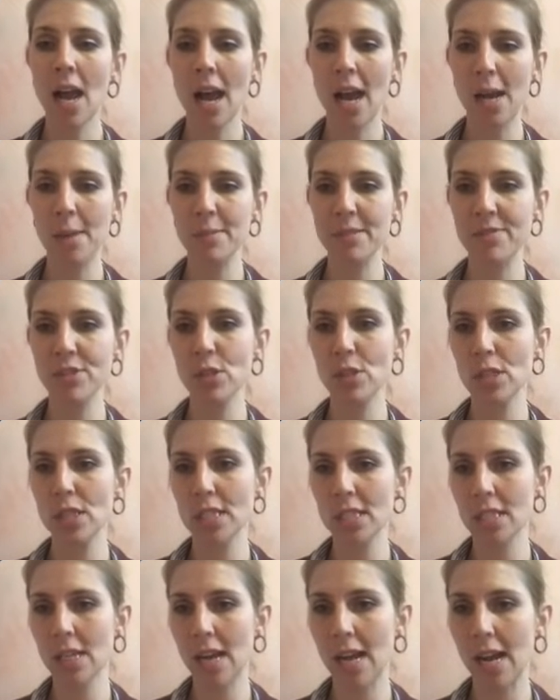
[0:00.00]
If you
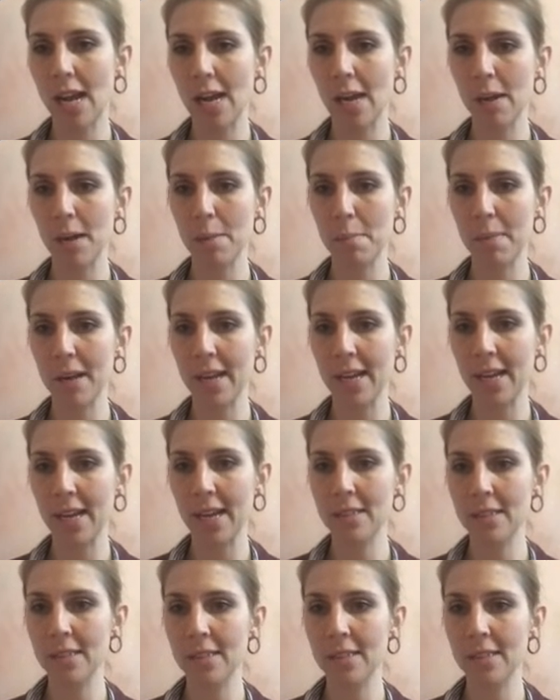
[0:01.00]
look on my